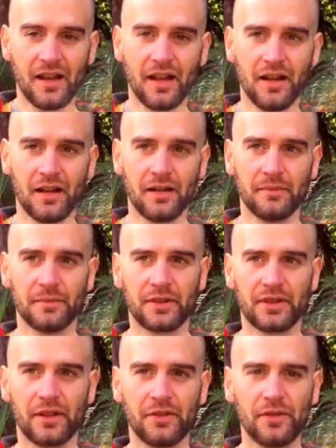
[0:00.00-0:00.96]

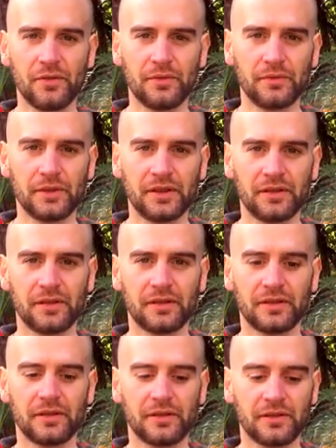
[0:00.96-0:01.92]
So
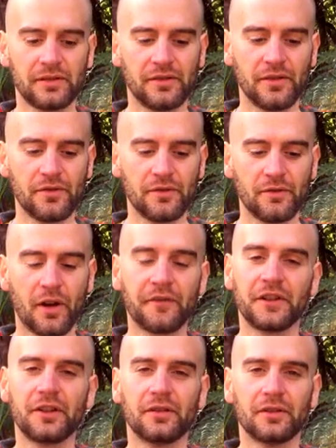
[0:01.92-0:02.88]
you
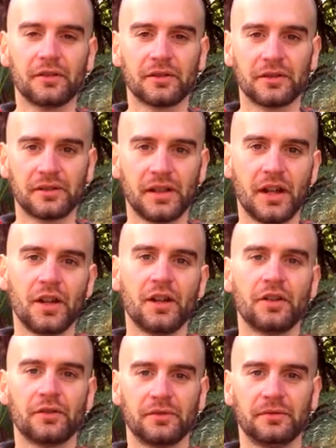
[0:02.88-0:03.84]
offer
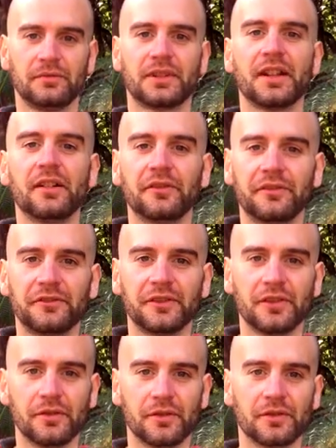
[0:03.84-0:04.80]
yourself,
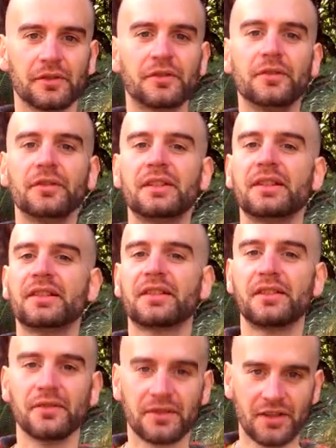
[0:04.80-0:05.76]
your
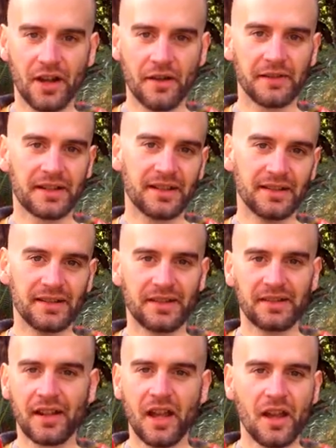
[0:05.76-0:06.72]
goods, your
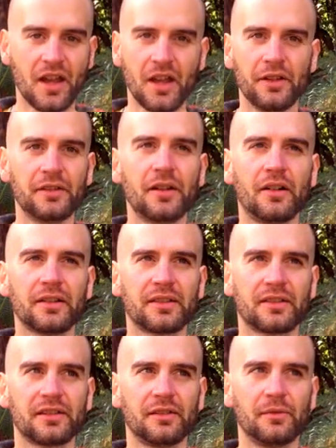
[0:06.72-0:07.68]
services,
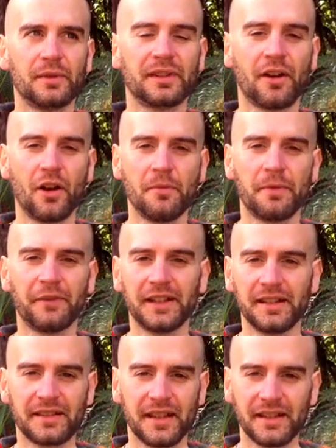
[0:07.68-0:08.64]
not with the hope of
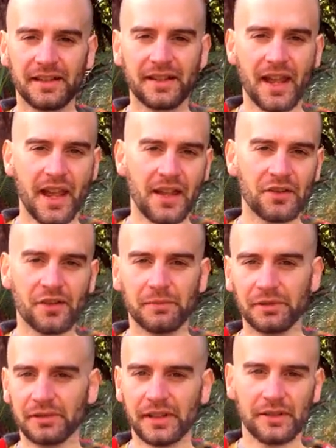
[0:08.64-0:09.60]
anything
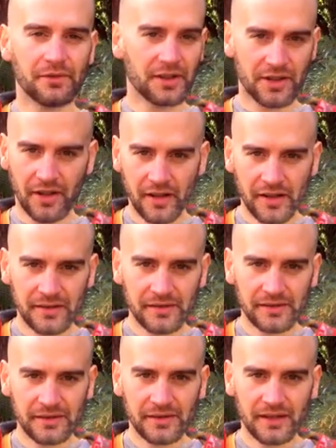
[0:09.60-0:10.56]
tangible in return.